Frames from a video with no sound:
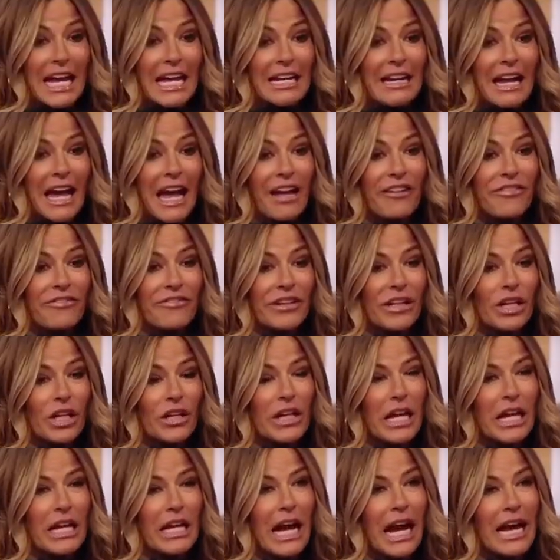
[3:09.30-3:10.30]
I feel
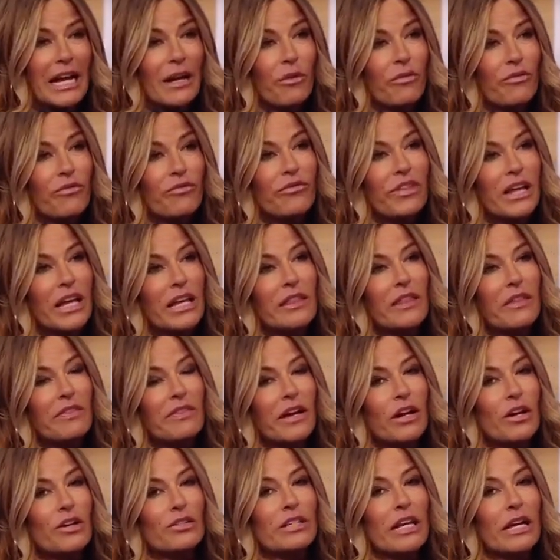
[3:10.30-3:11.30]
like, I don't think that
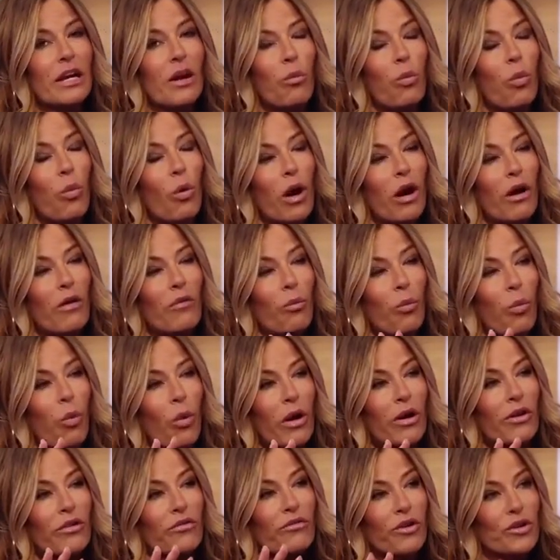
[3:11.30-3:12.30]
there's like a
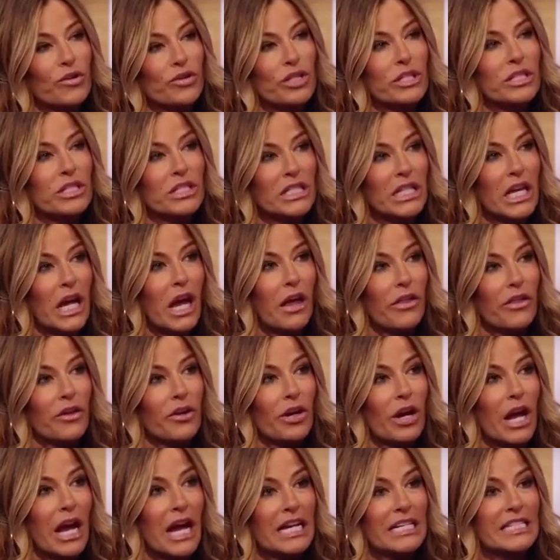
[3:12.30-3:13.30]
one versus the
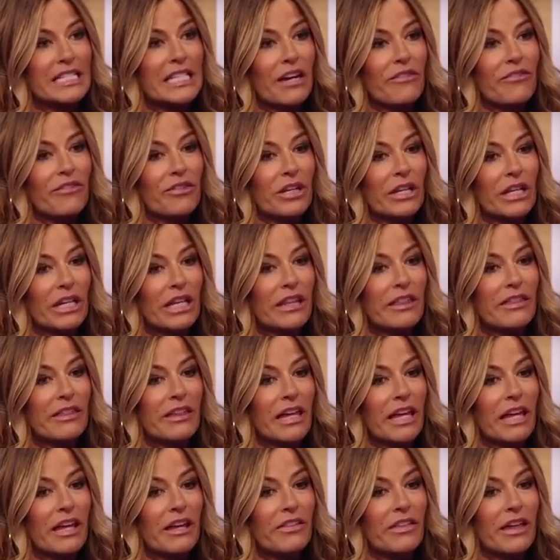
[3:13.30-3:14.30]
other. I definitely
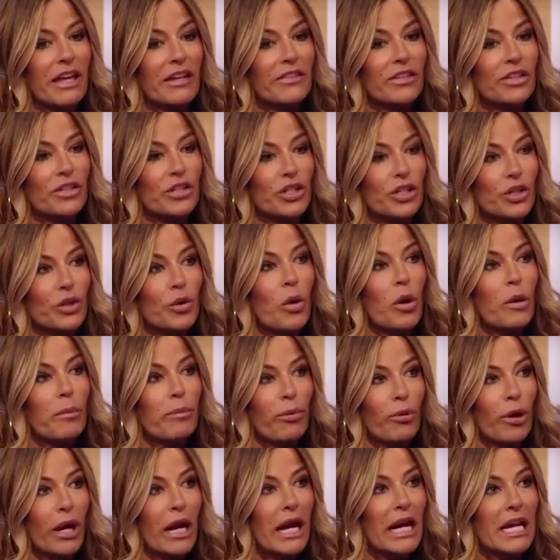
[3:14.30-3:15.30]
think that the New York
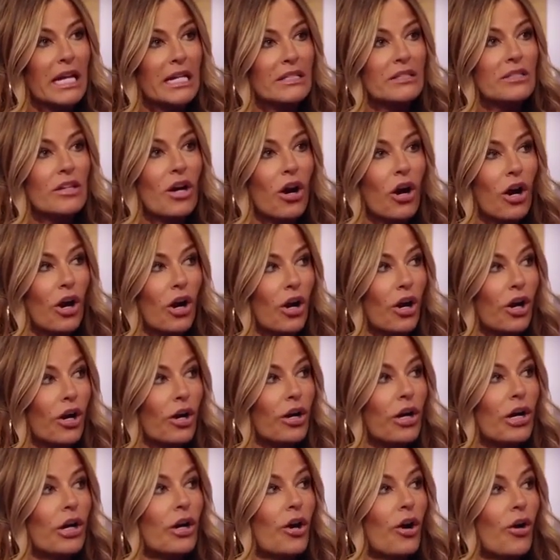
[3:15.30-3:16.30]
brands are,
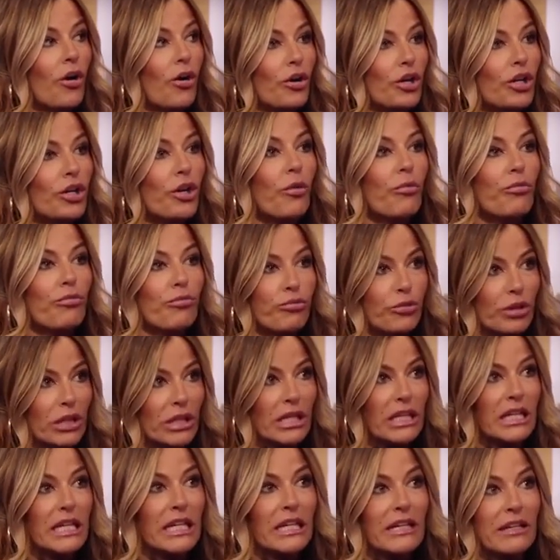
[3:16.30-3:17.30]

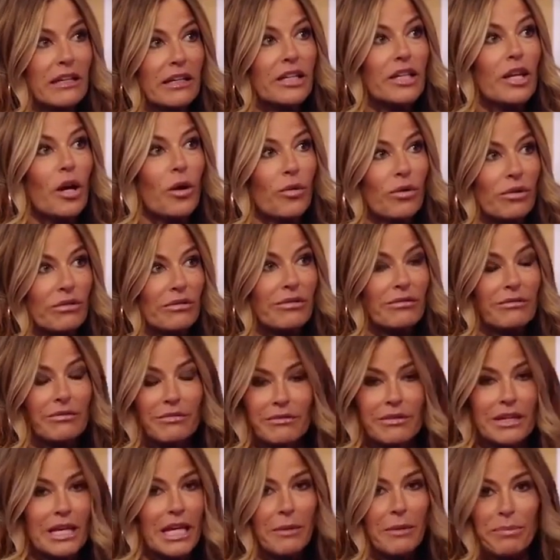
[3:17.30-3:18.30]
really,
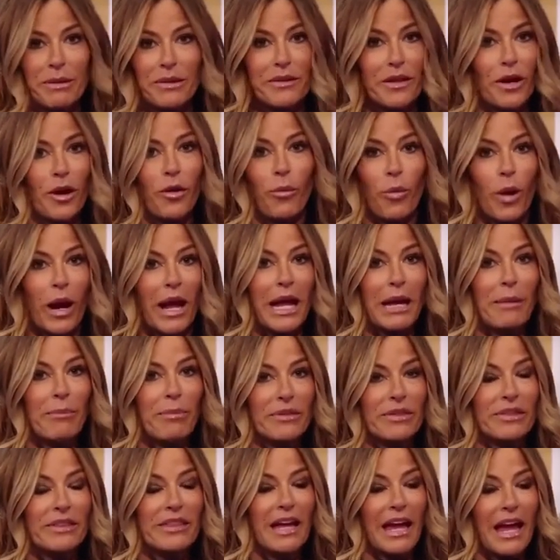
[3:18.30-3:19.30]
keeping their way,
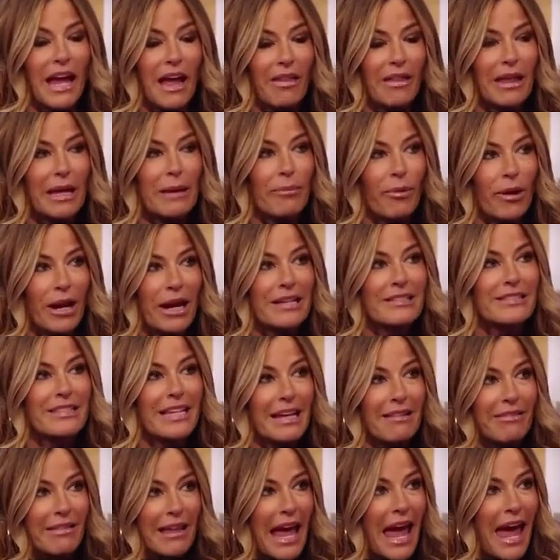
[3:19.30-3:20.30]
but the LA brands, that
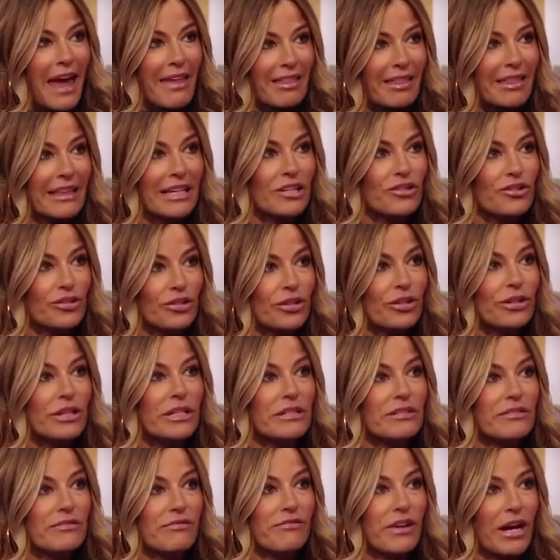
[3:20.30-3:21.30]
athleisure
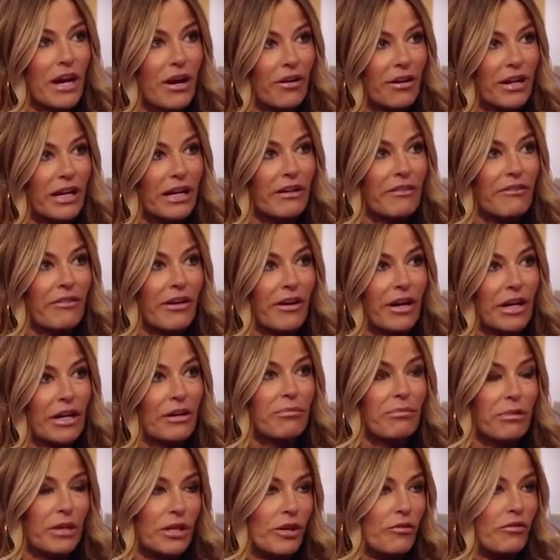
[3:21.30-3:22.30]
is very, very,
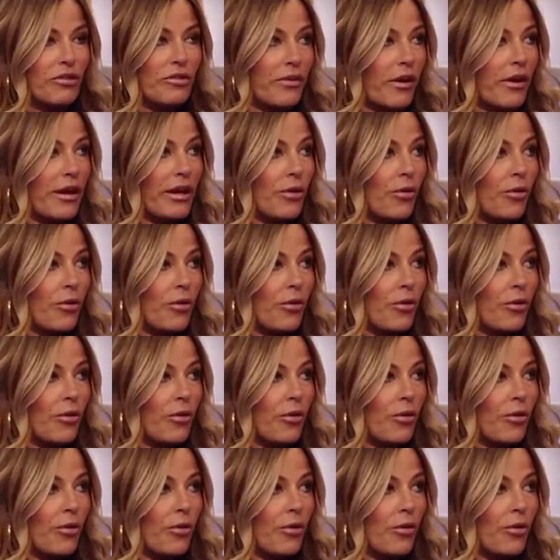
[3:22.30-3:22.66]
it's very cool.